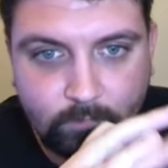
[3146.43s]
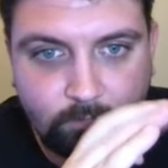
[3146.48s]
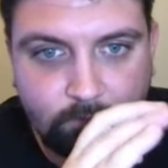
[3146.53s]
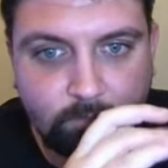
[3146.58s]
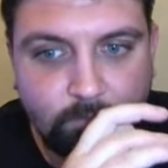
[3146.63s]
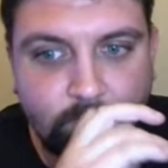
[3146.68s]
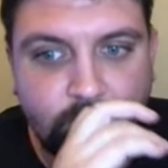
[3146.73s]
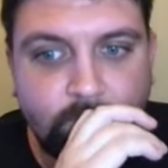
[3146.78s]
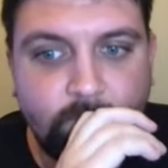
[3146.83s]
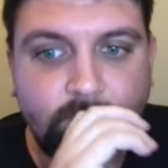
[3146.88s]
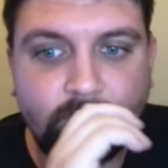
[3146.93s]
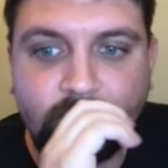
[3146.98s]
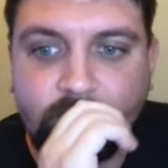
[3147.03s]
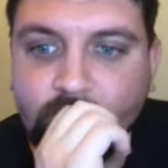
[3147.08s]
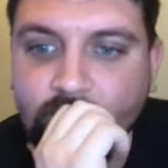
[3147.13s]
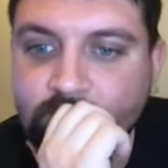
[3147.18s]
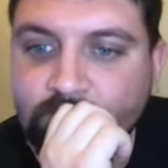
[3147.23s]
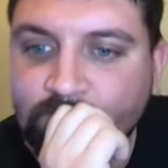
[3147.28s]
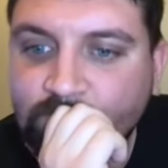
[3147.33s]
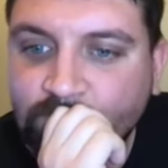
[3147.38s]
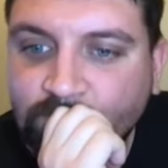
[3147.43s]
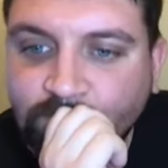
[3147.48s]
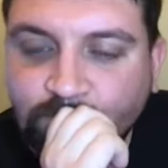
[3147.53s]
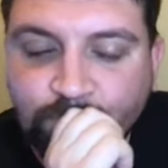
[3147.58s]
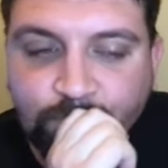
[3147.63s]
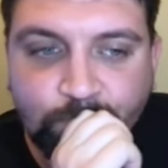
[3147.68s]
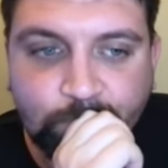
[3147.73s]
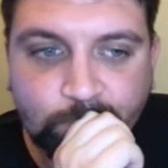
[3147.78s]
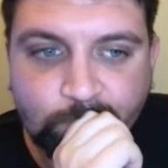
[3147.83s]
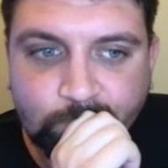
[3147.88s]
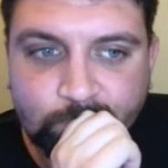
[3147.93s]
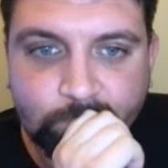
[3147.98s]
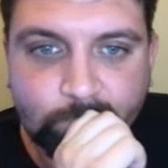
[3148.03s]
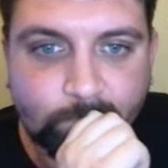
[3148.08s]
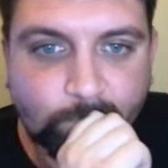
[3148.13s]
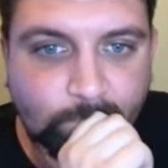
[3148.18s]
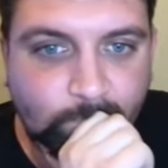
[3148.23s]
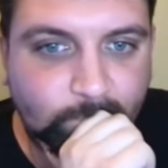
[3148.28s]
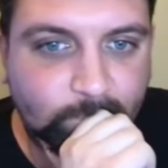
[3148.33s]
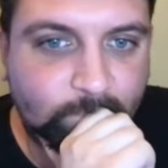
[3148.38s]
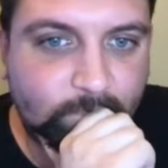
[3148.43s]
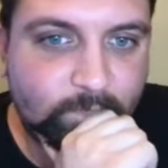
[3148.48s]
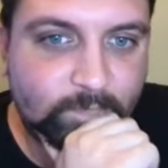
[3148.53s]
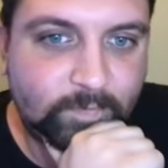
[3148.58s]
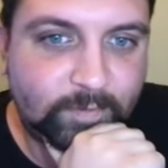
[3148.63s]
talking talking here. We're chit chatting,